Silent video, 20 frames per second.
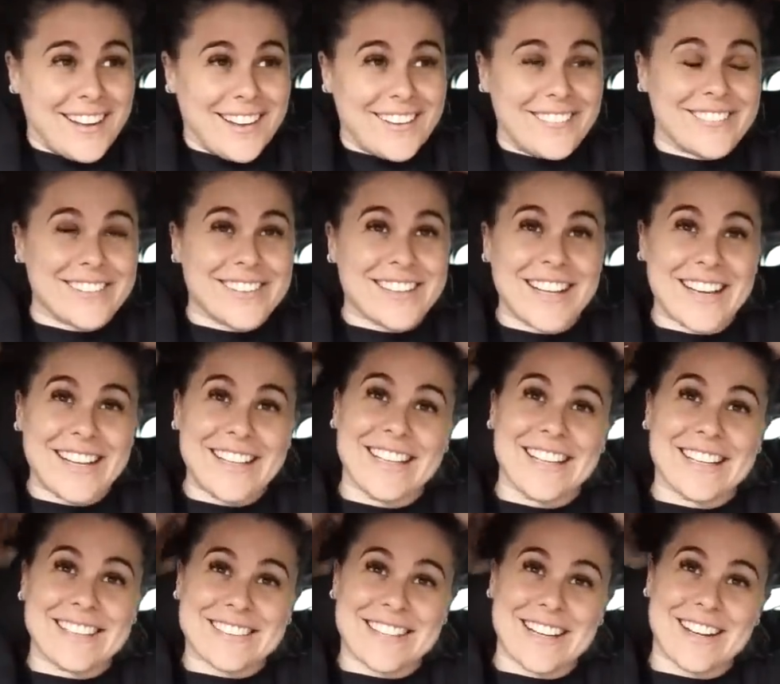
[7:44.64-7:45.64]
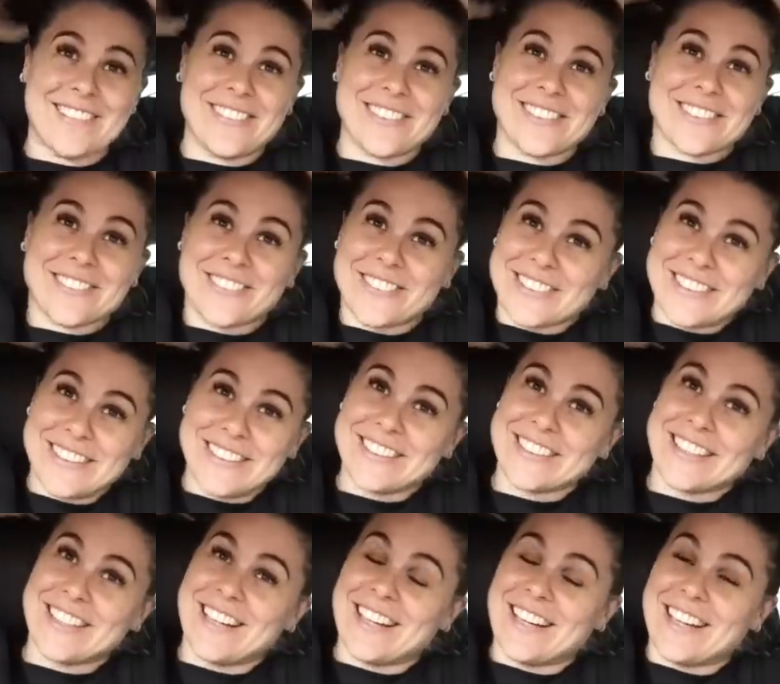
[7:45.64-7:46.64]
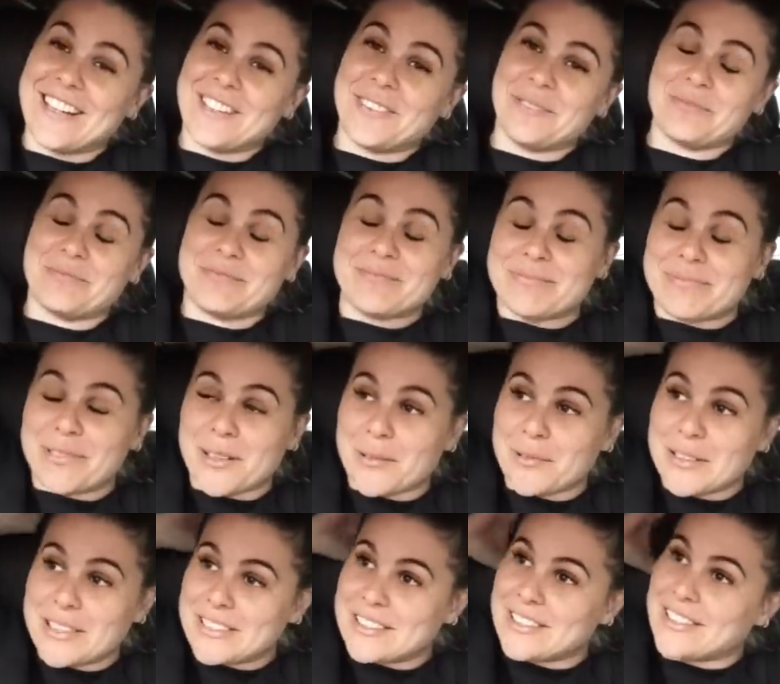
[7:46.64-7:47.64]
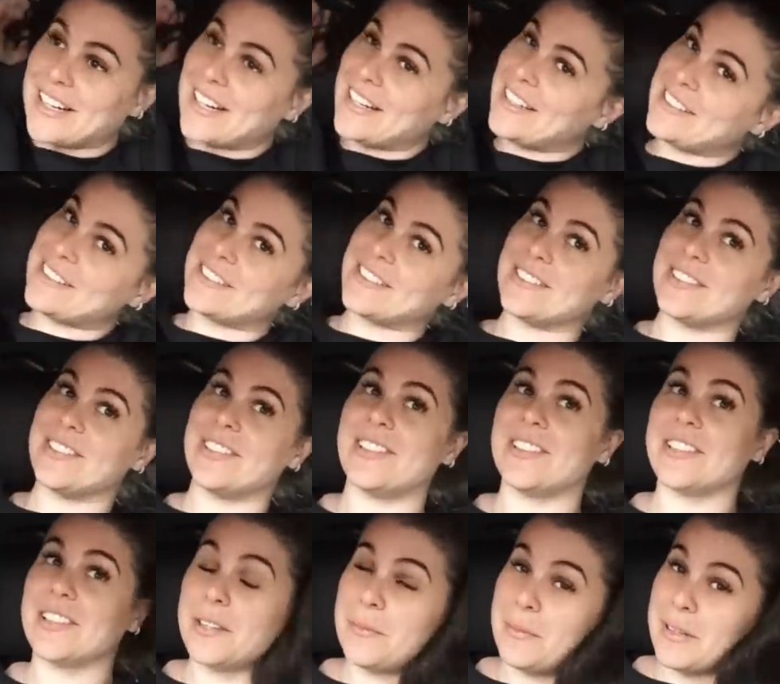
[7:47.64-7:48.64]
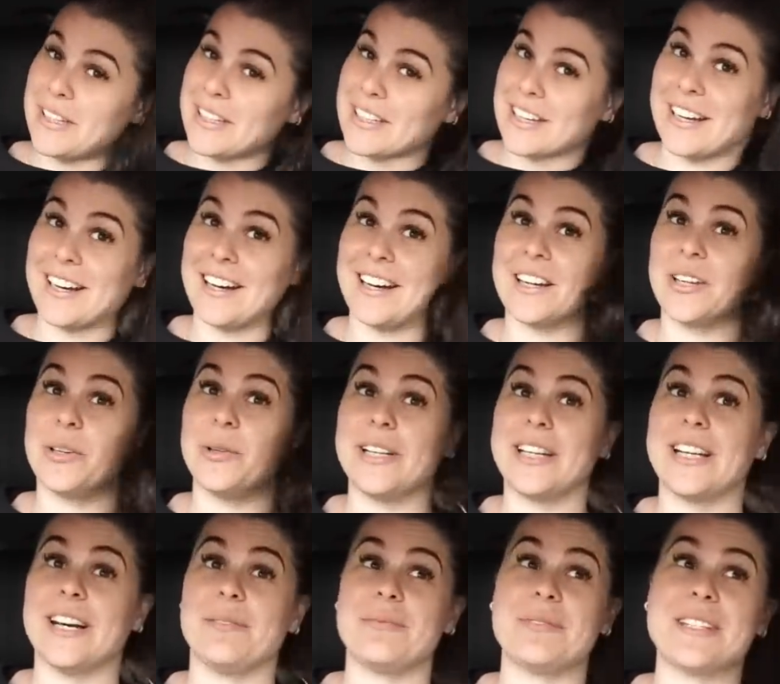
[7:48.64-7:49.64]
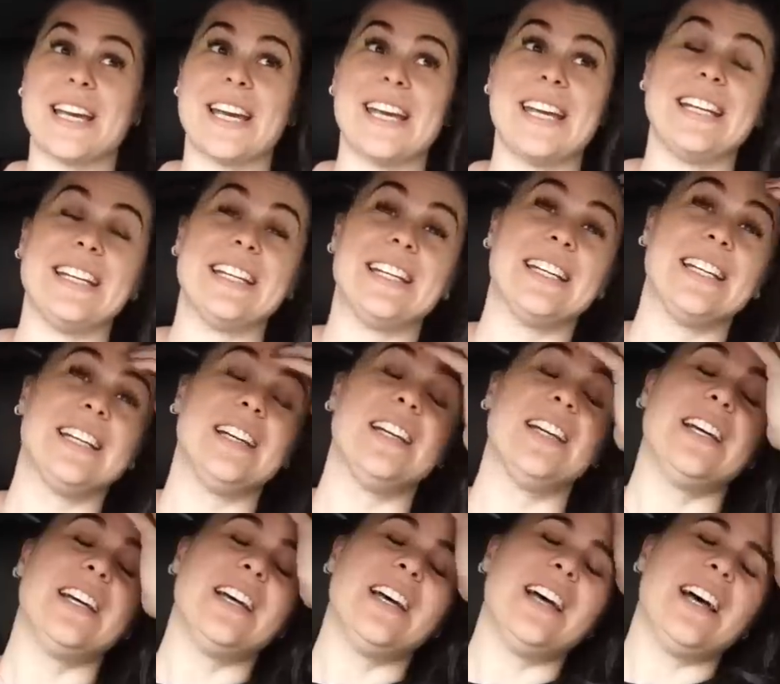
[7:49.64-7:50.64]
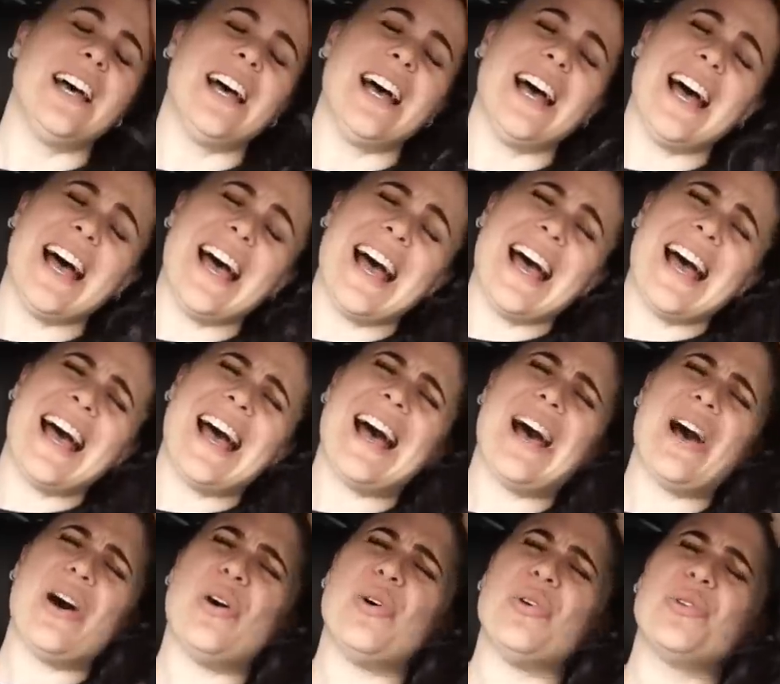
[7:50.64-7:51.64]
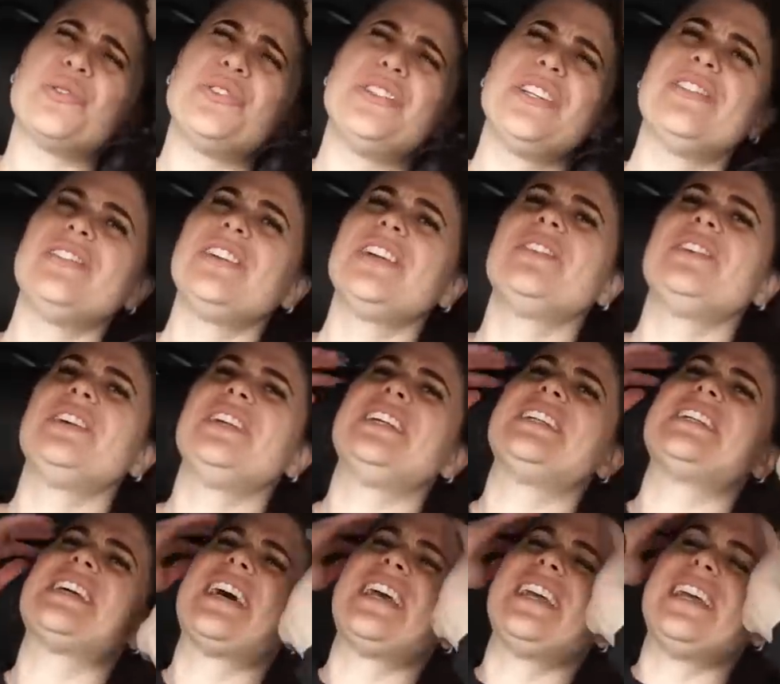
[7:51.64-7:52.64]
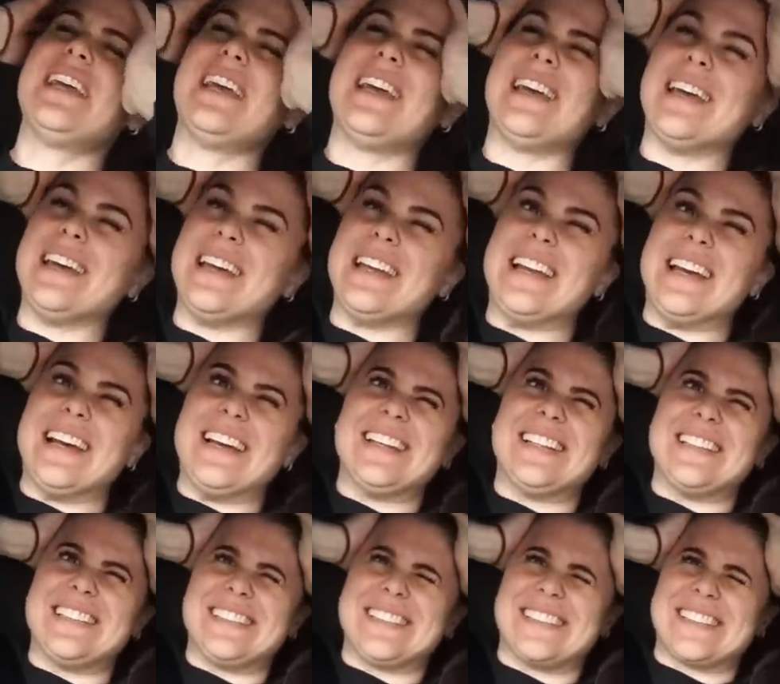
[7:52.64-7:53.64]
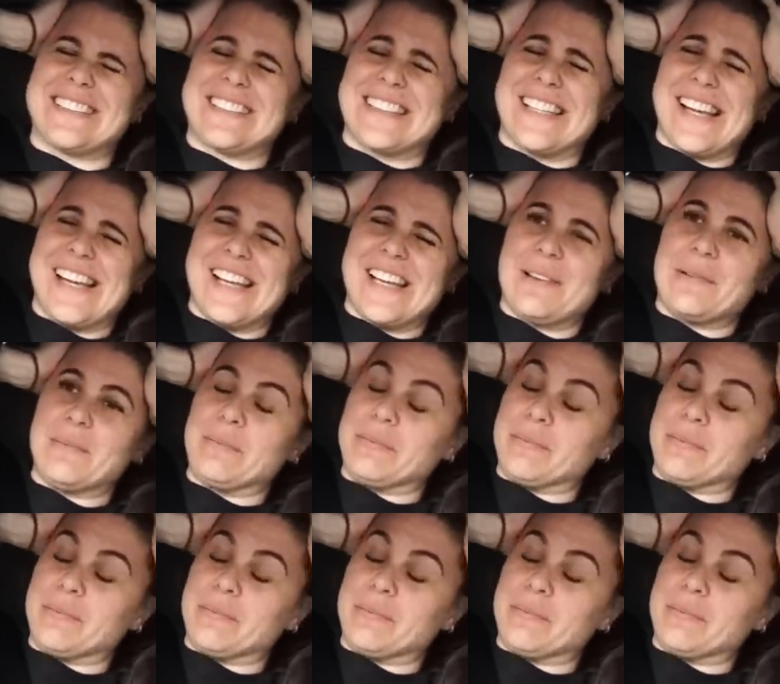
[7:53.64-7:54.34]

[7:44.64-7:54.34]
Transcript: I feel like yesterday was all in the car and probably today is a lot going to be in the car. Quick update. Ow, do you ever know when you take your hair down and it's just like